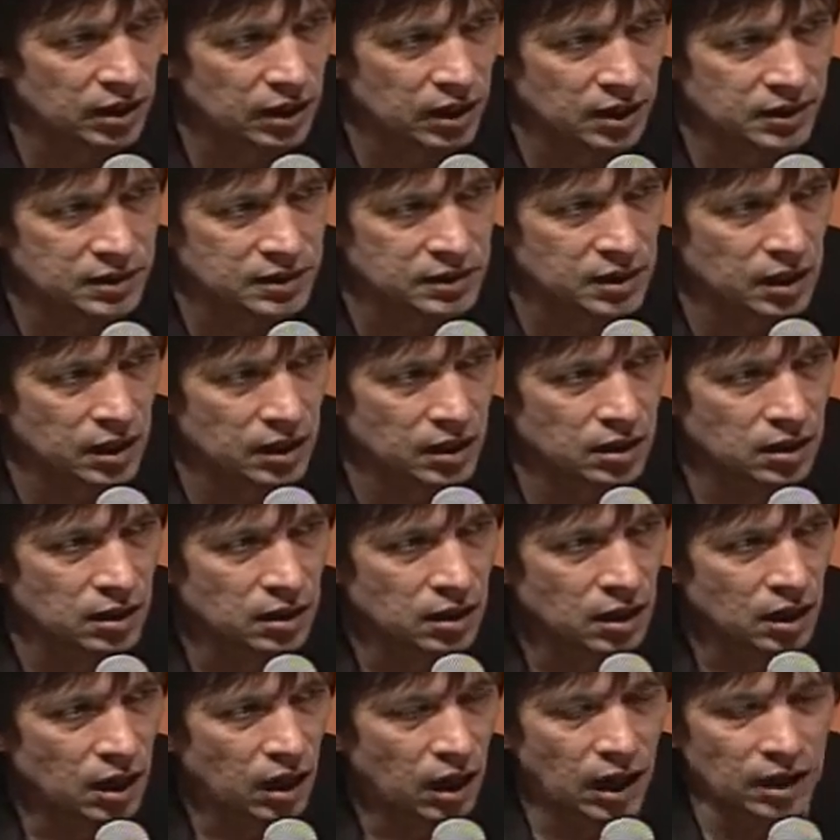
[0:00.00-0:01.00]
Let's say
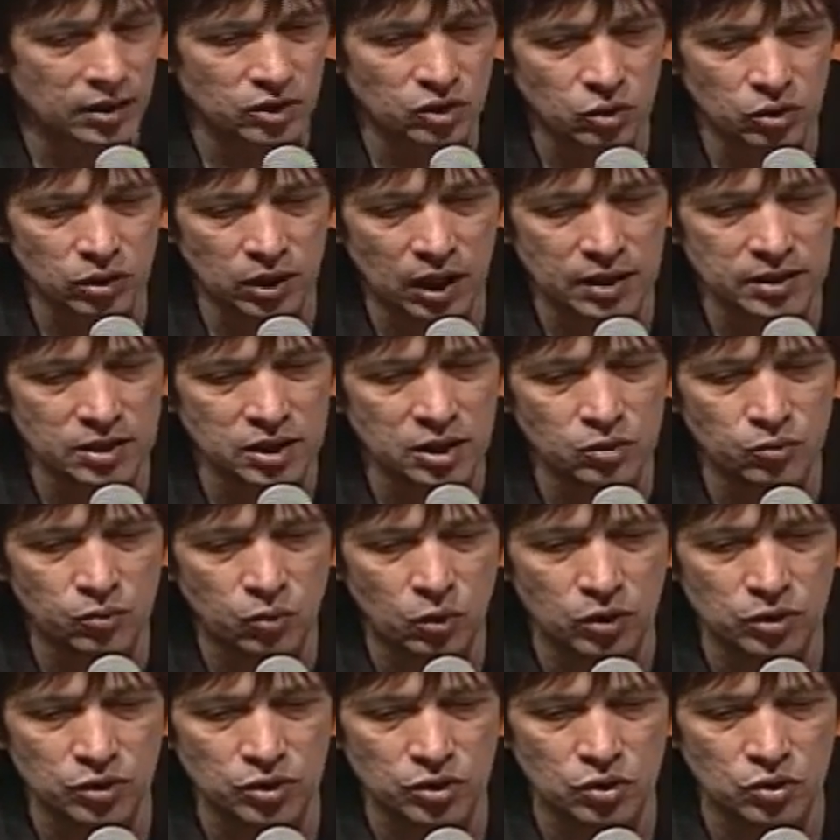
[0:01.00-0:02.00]
I didn't
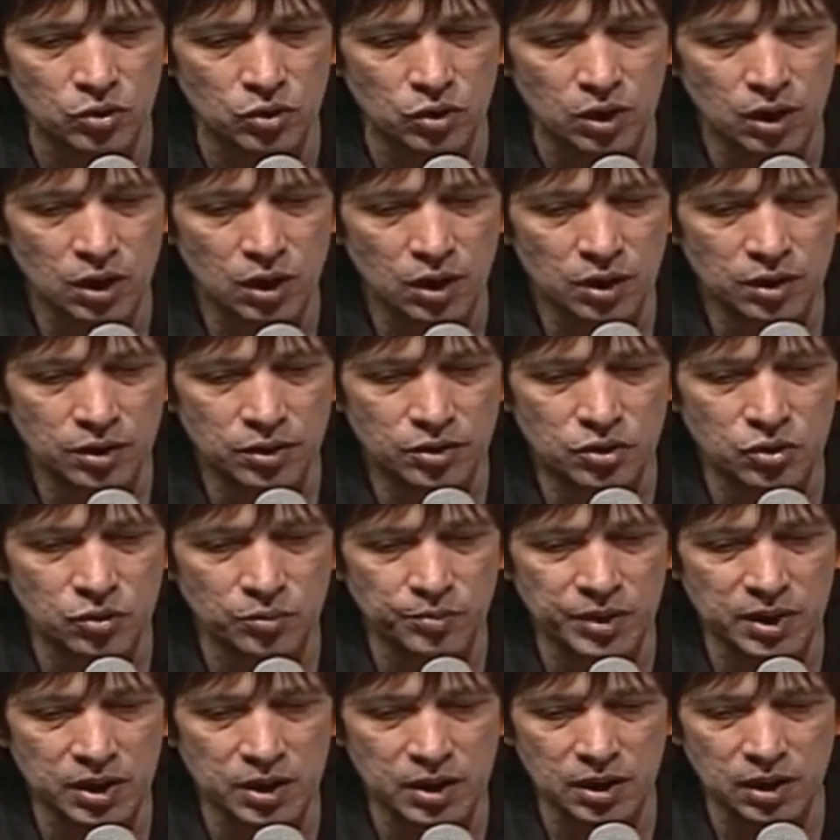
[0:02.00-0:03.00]
want to
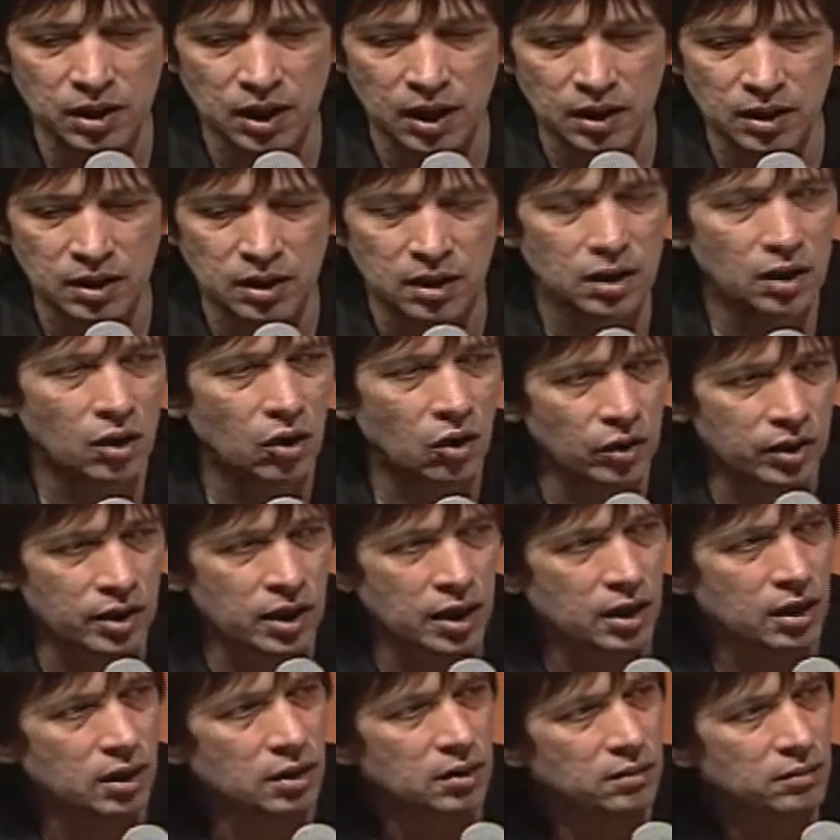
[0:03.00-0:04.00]
be like,
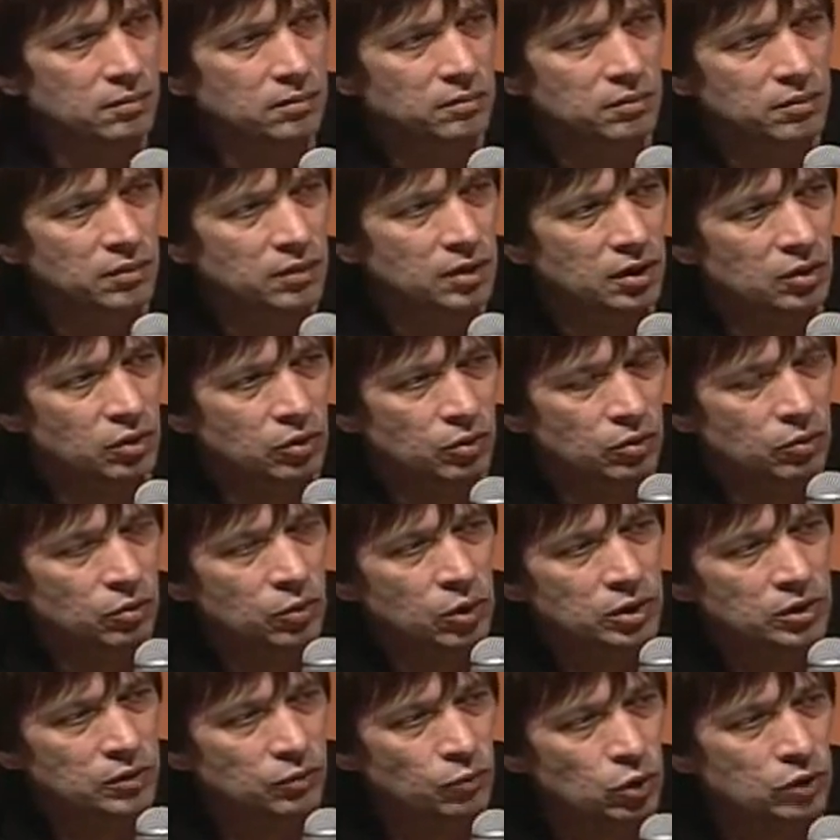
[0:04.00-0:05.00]
okay,
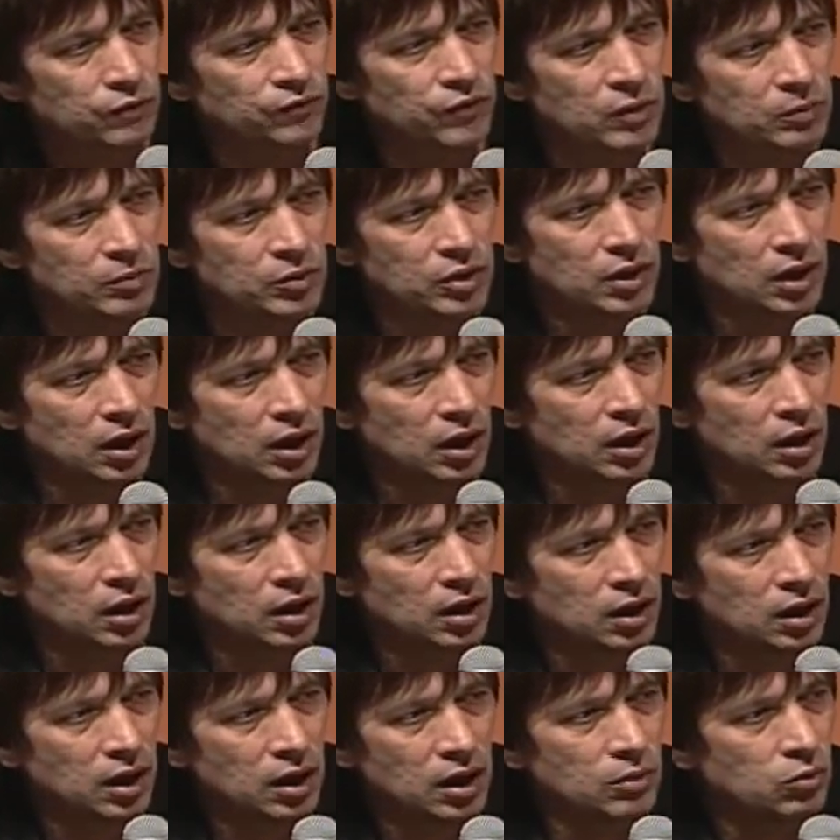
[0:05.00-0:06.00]
what film
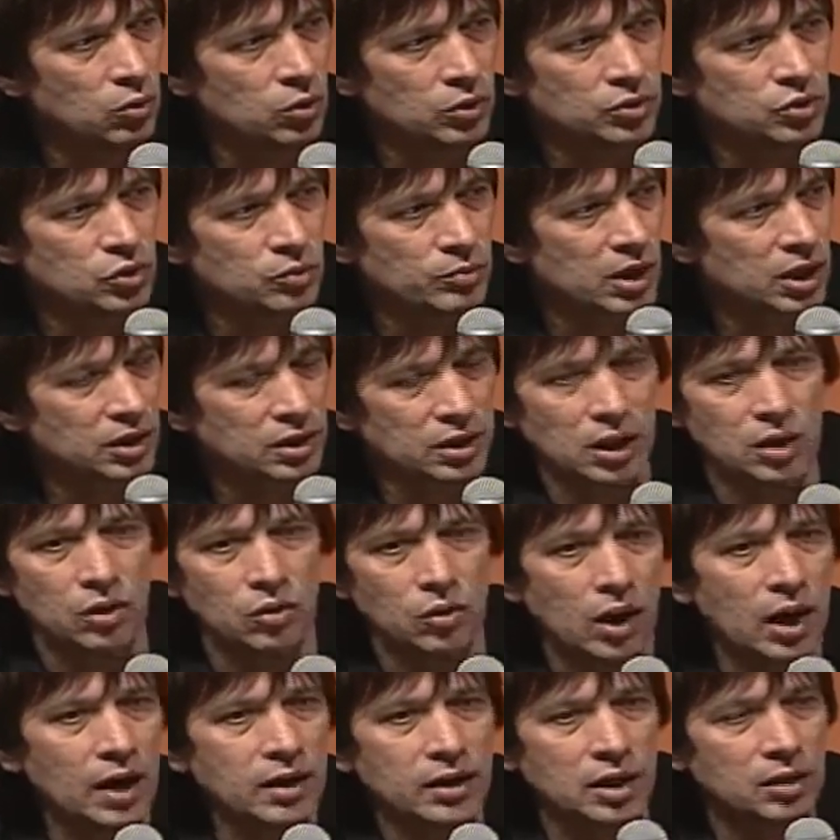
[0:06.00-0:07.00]
I want to make
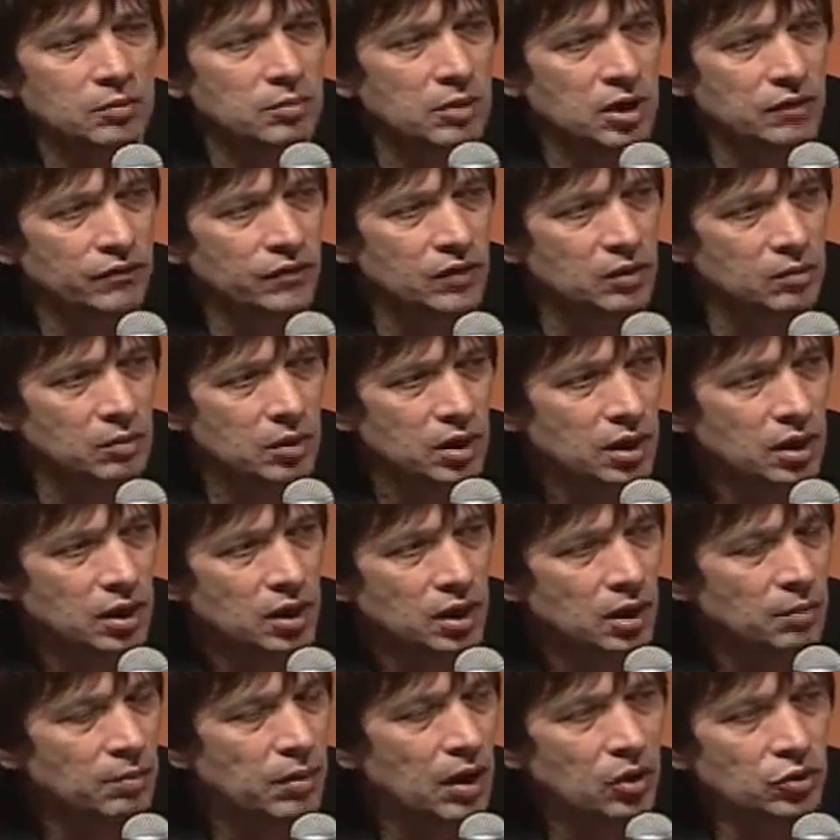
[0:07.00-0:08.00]
now? I can make film
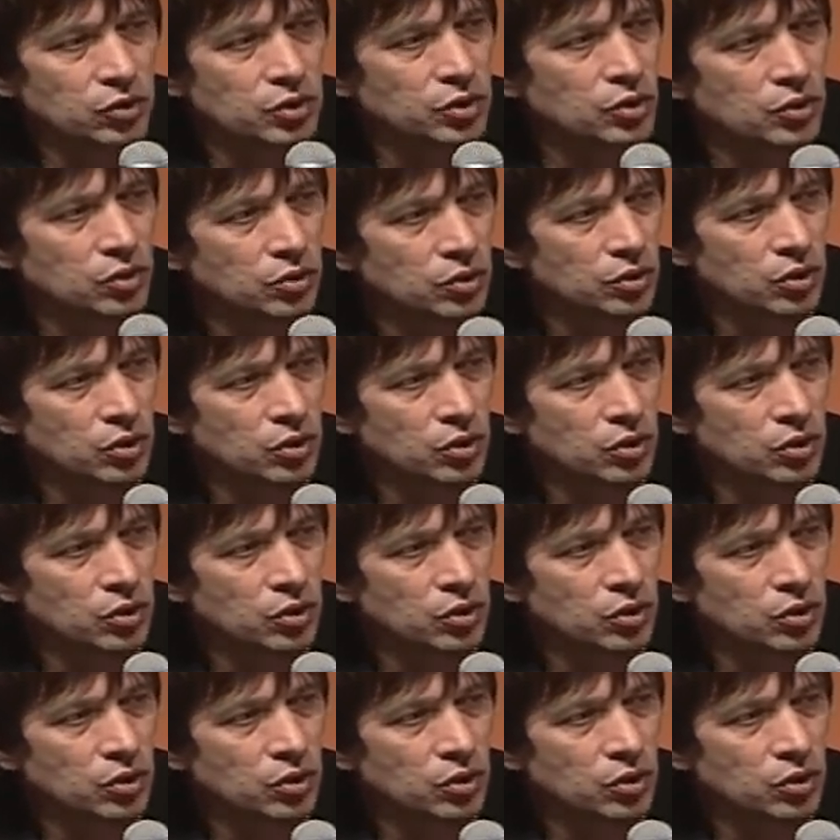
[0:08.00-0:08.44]
about you.